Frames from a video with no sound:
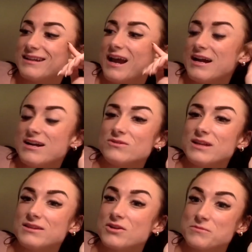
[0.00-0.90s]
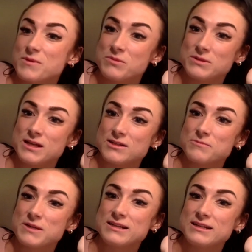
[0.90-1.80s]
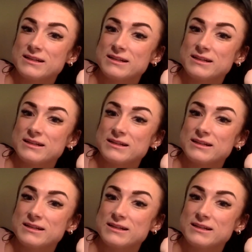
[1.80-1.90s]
I don't let those people touch me.